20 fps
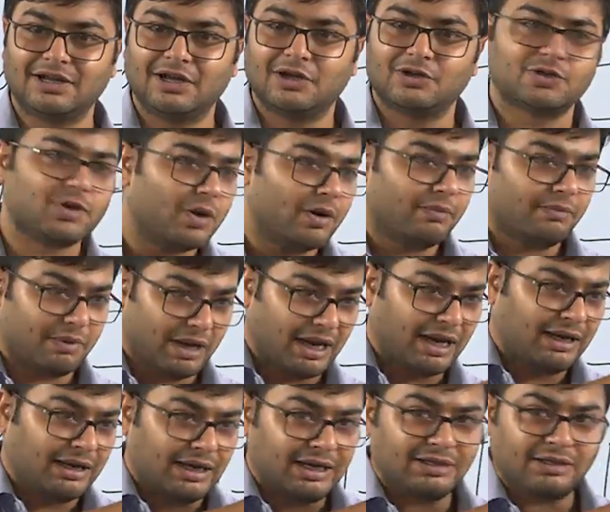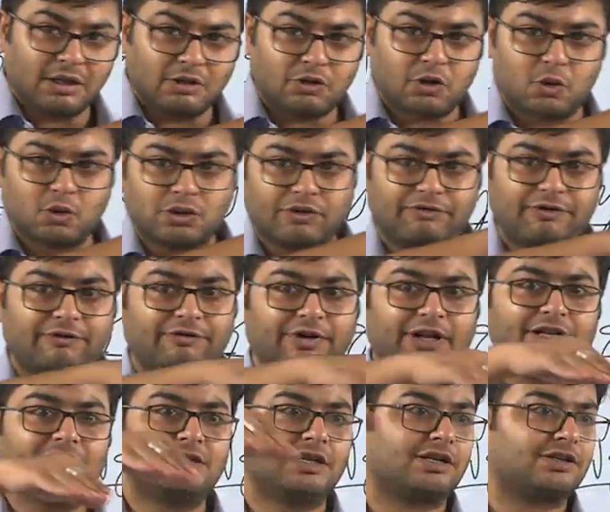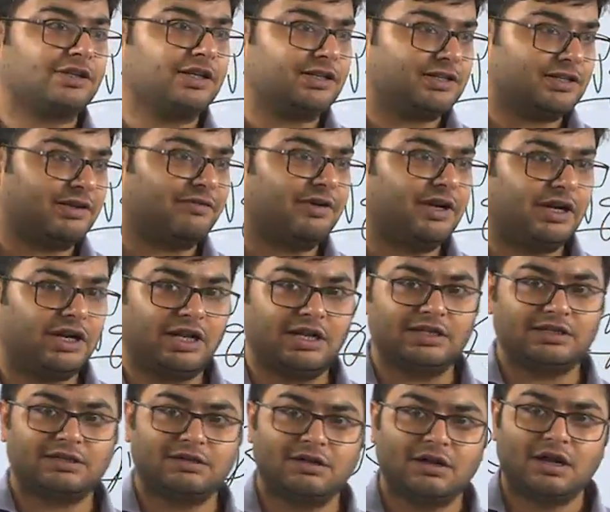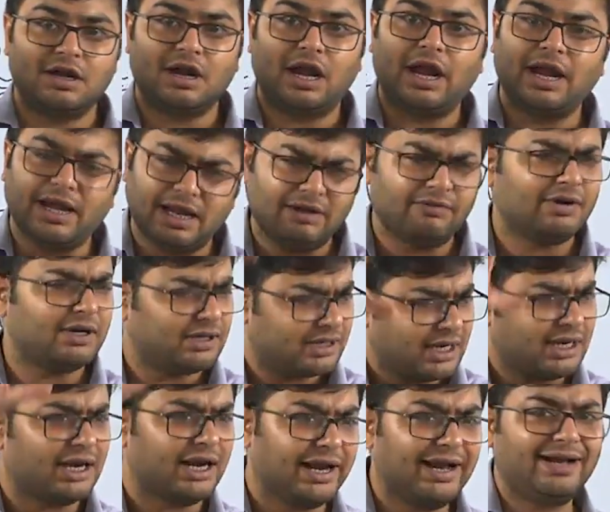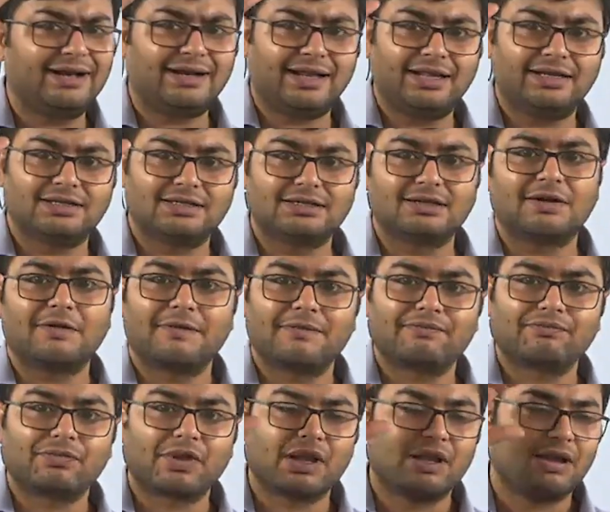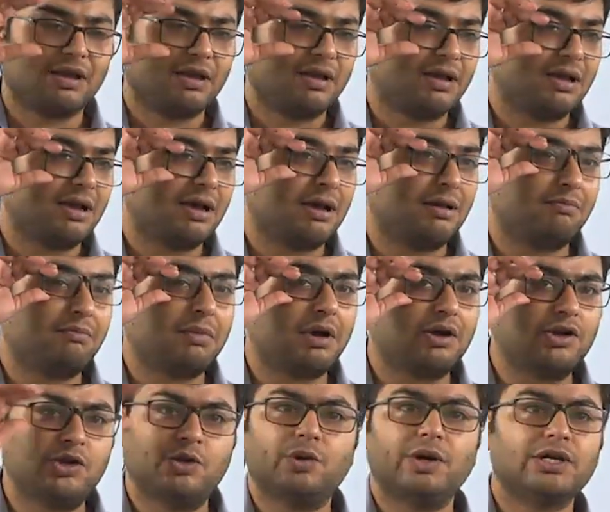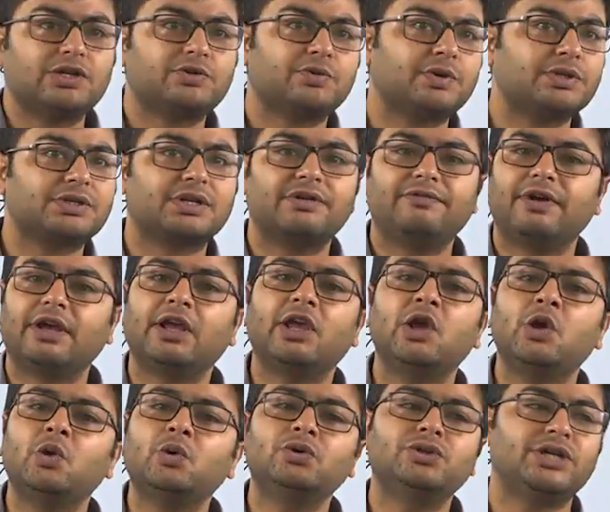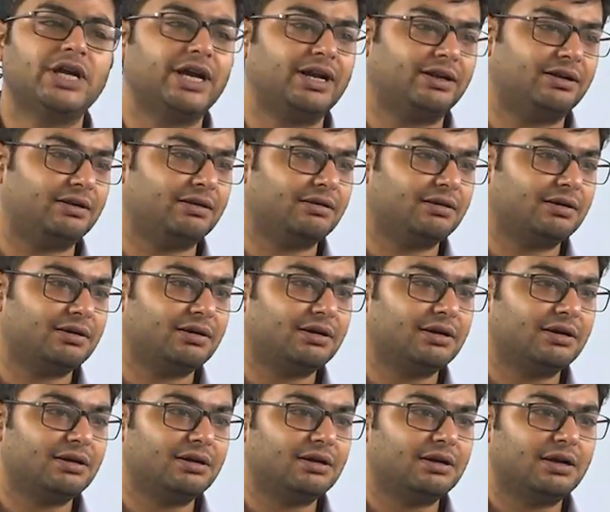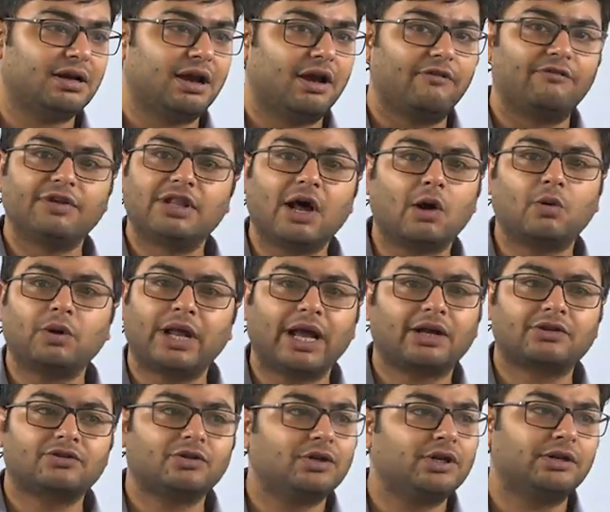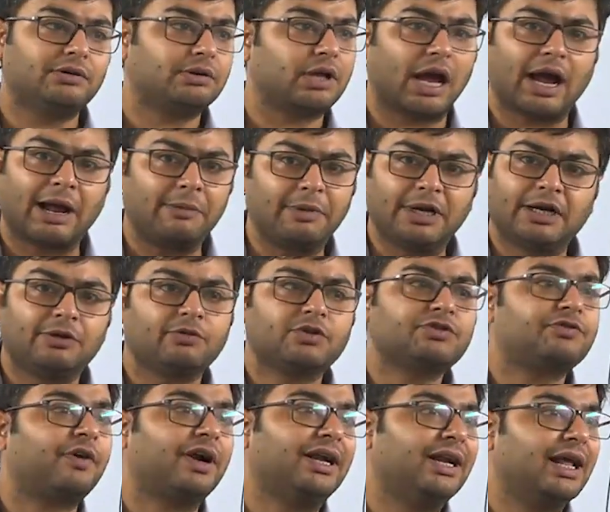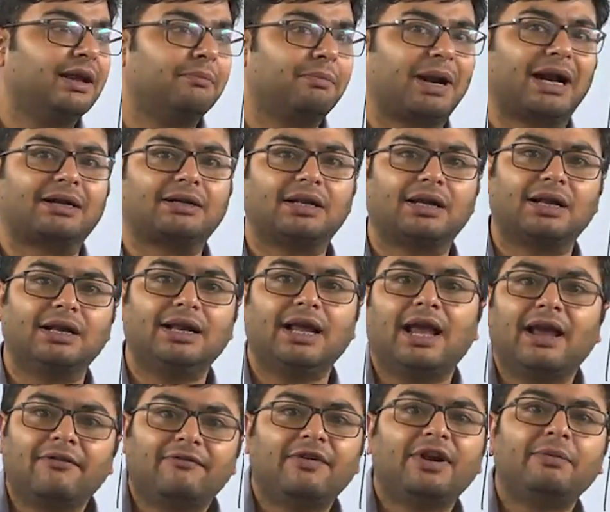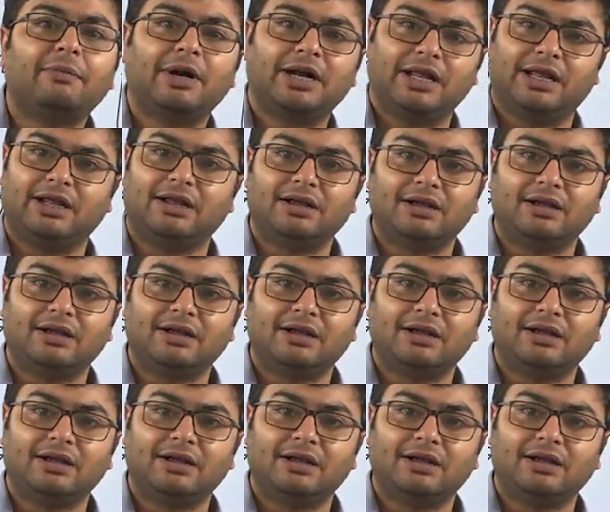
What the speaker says: So, through the 50s, 60s, 70s, even till 80s, US was giving huge aid without actually, I mean, it was funding practically everybody.